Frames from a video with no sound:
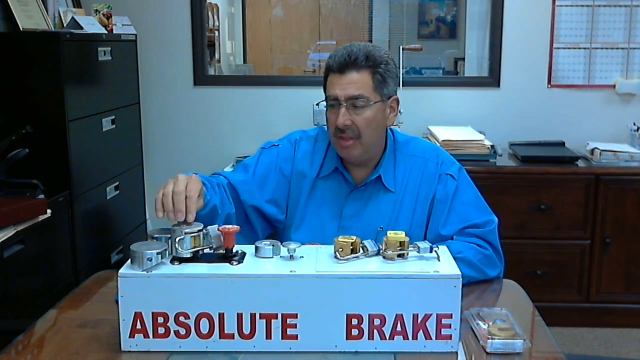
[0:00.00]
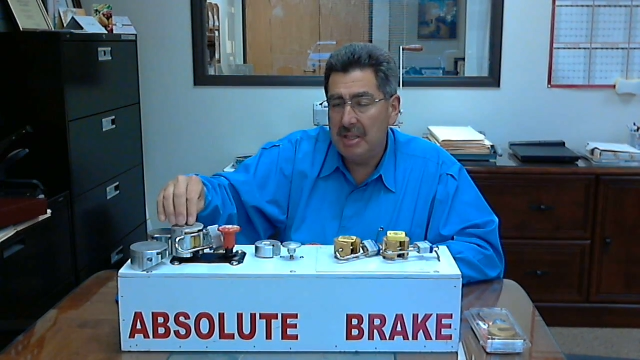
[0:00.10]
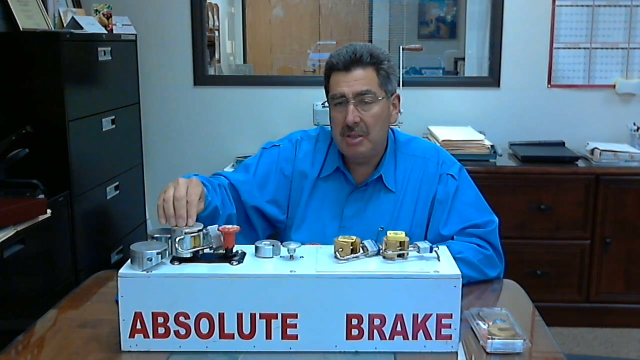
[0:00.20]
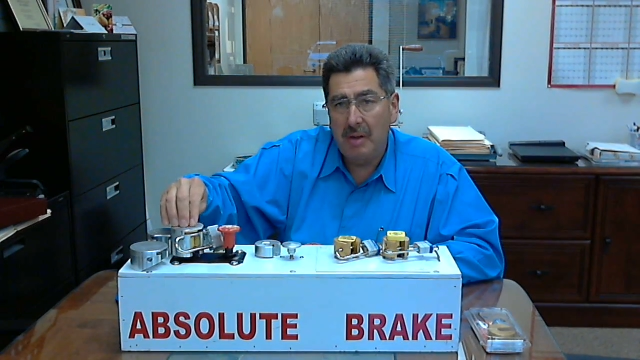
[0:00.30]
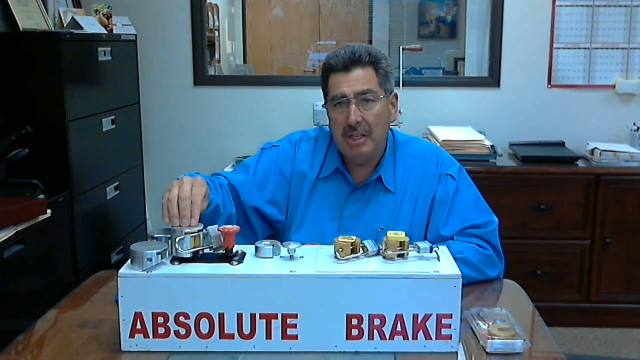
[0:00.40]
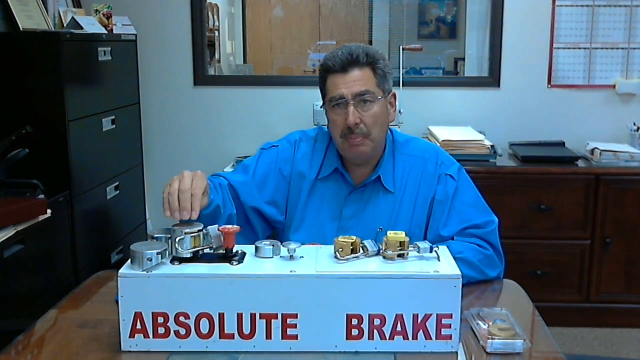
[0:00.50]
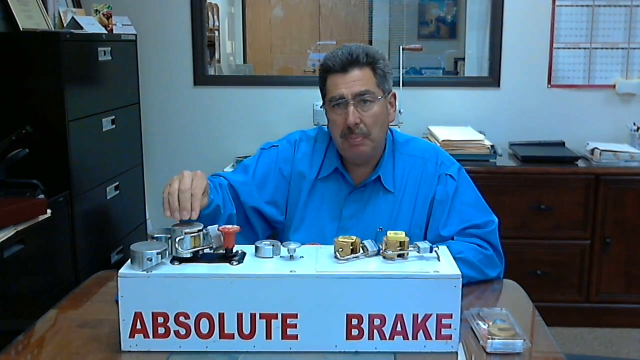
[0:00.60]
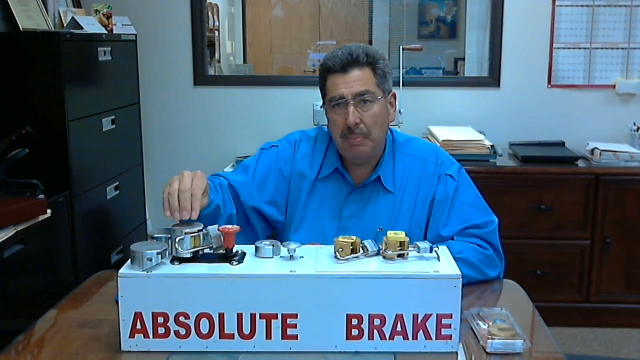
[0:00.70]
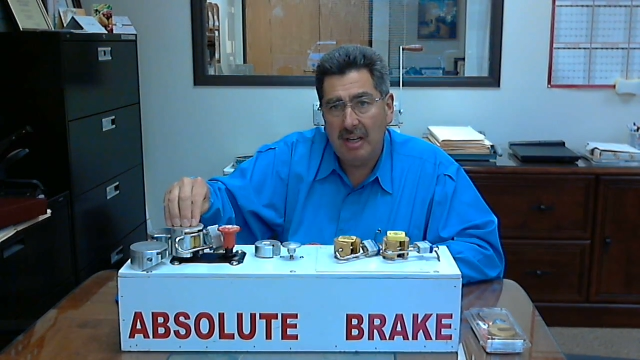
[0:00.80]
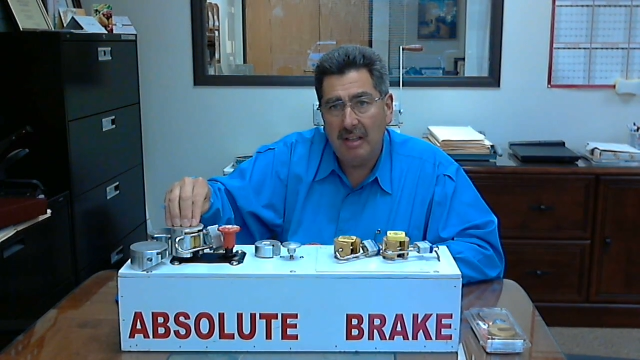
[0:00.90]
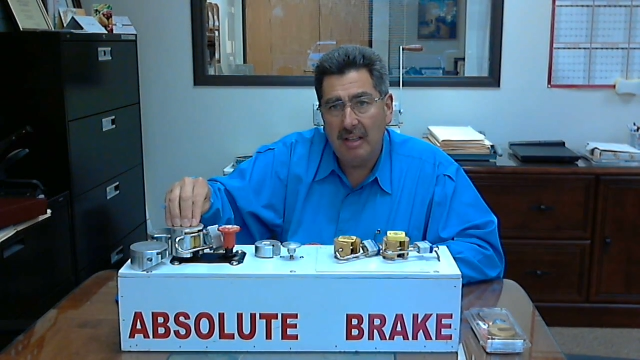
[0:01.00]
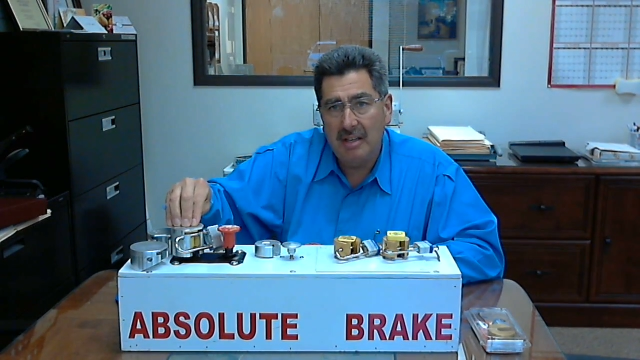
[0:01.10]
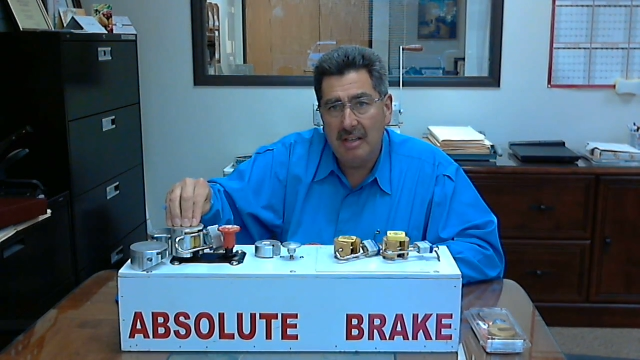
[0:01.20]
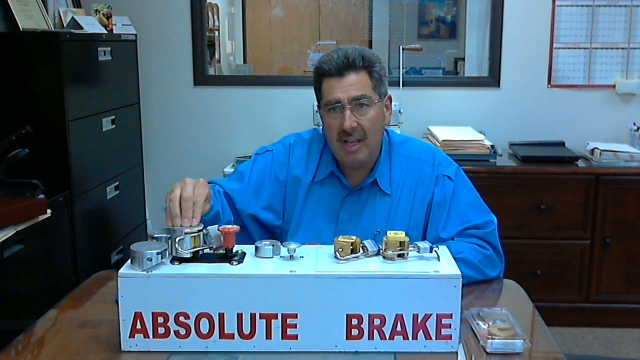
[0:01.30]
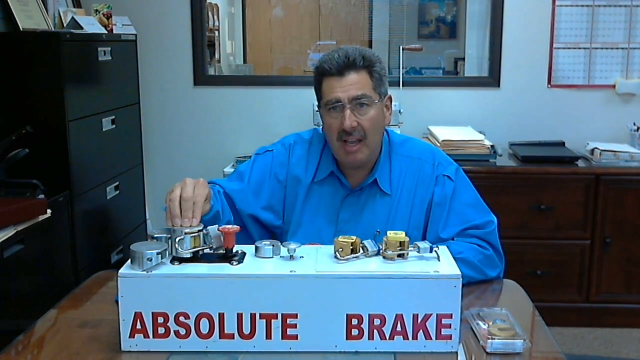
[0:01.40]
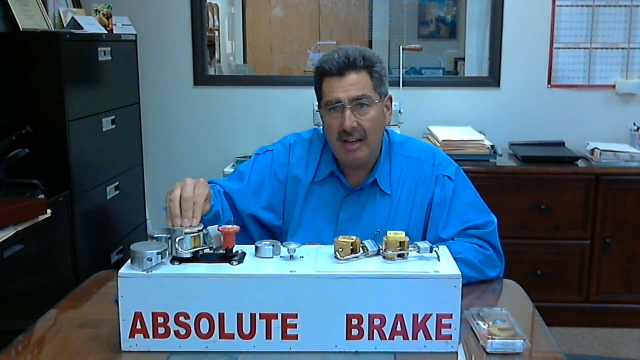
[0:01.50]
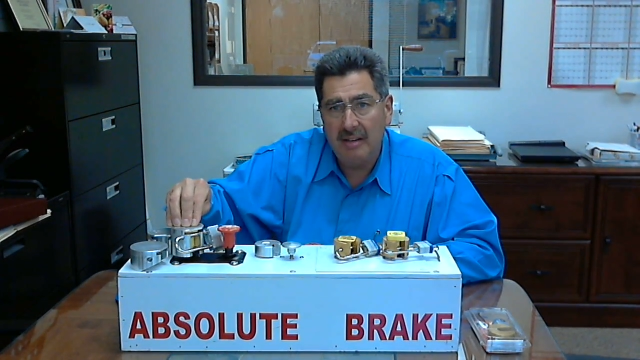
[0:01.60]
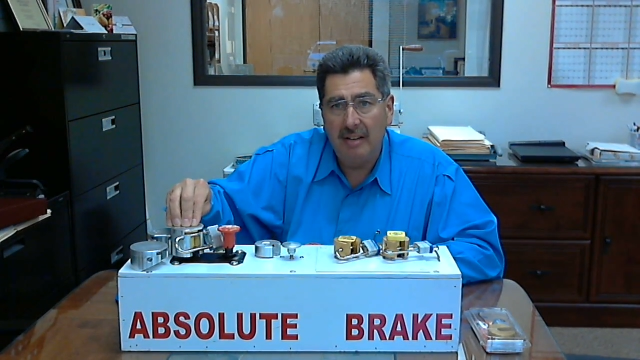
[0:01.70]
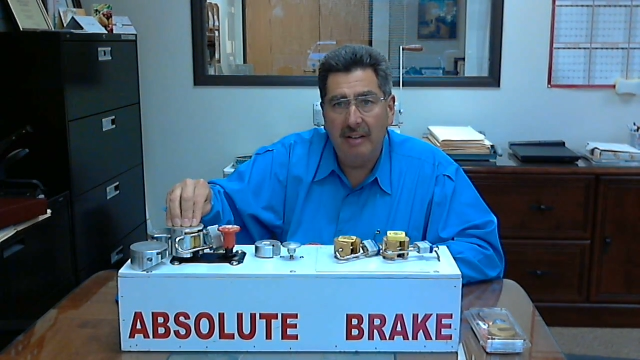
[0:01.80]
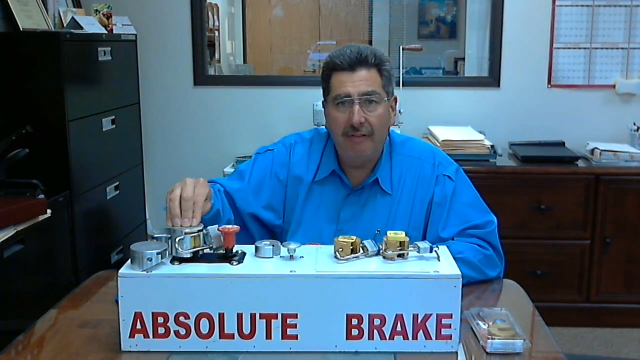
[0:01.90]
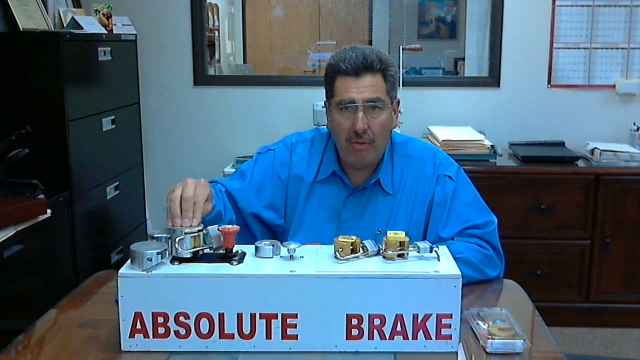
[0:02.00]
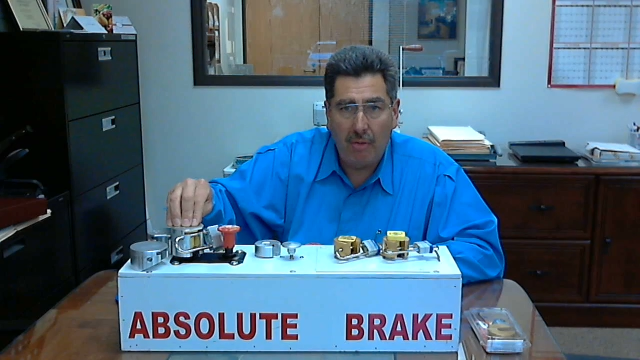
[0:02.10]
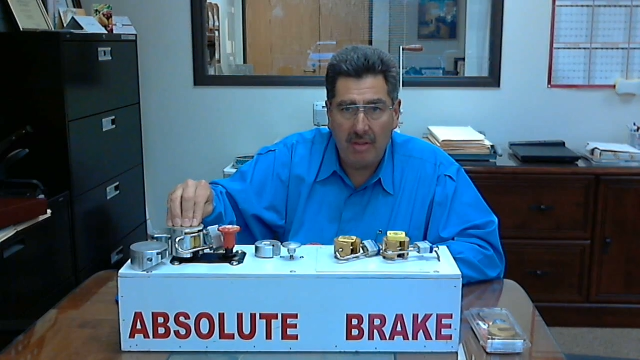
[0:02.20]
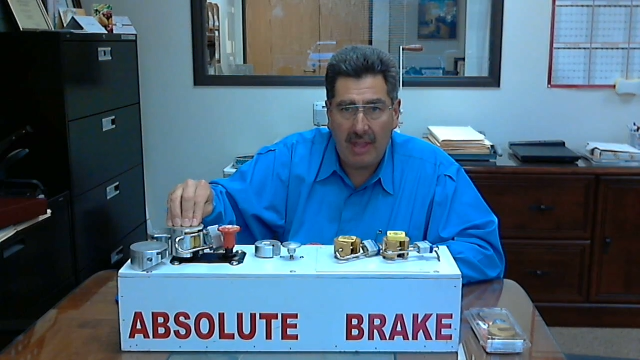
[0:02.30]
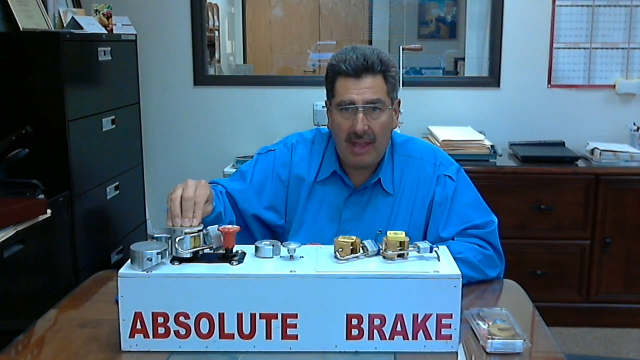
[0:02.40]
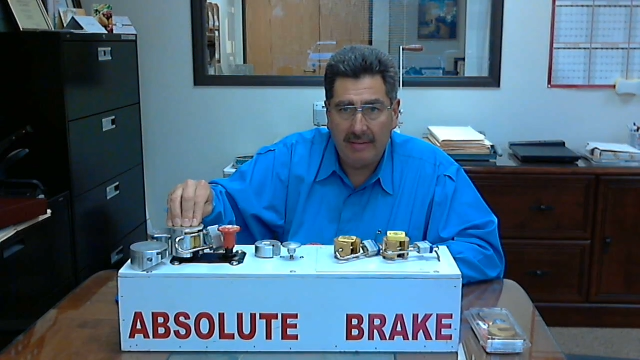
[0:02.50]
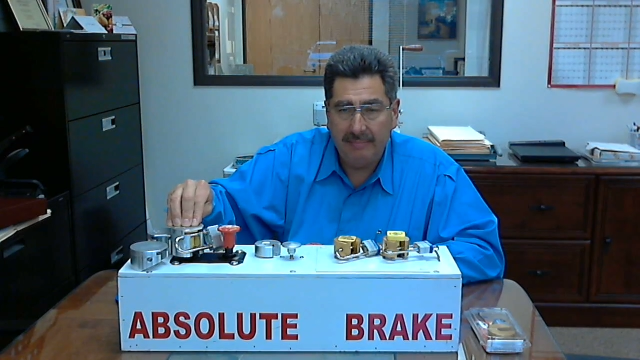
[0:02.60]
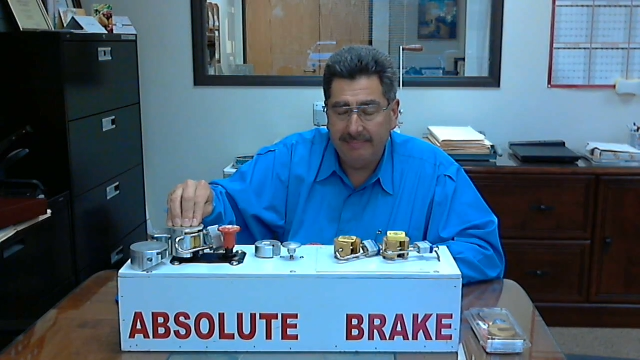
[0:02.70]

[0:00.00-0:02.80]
this one is particularly designed for that.